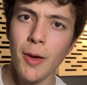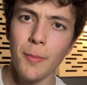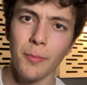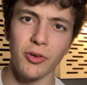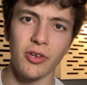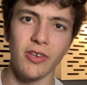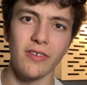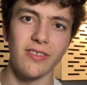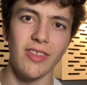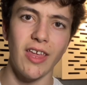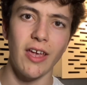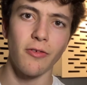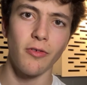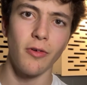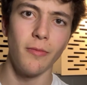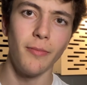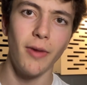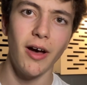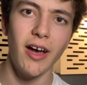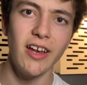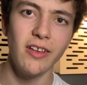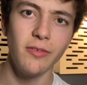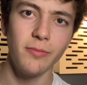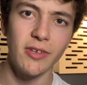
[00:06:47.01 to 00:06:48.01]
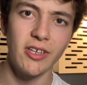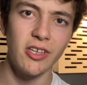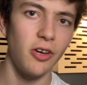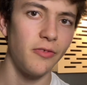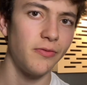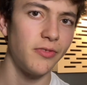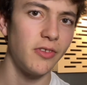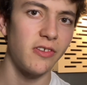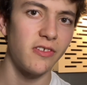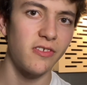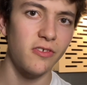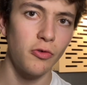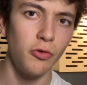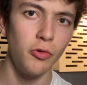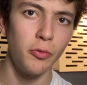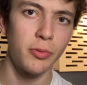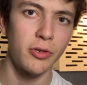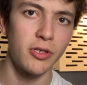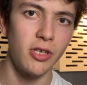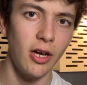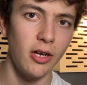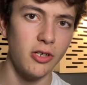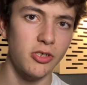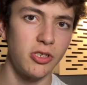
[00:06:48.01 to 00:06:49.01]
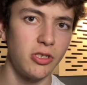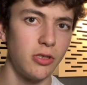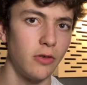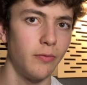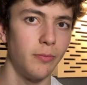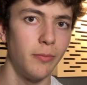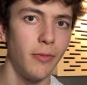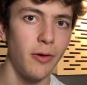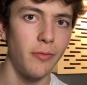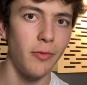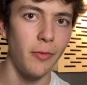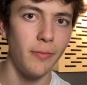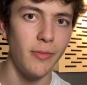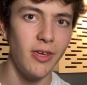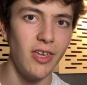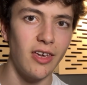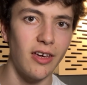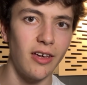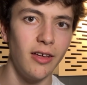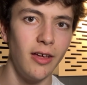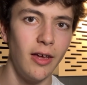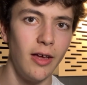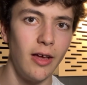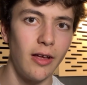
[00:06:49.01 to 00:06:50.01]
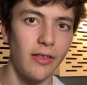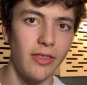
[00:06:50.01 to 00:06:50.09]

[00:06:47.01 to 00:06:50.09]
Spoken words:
because they remind me of the school production of Mamma Mia